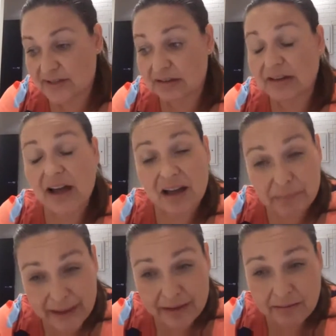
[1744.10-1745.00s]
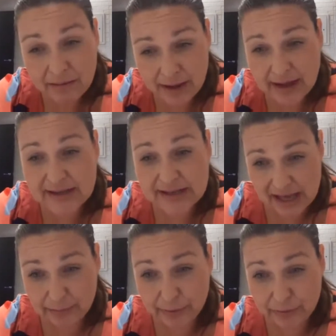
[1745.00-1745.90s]
an alarming
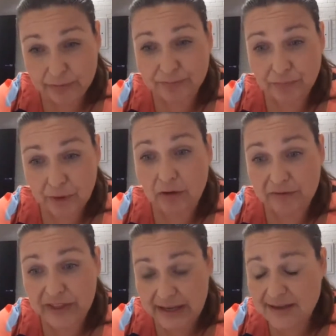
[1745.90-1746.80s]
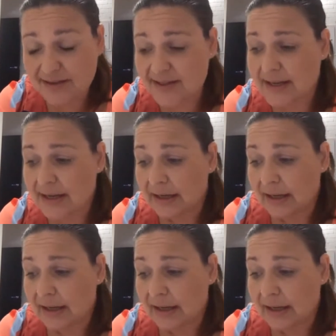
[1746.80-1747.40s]
example of this.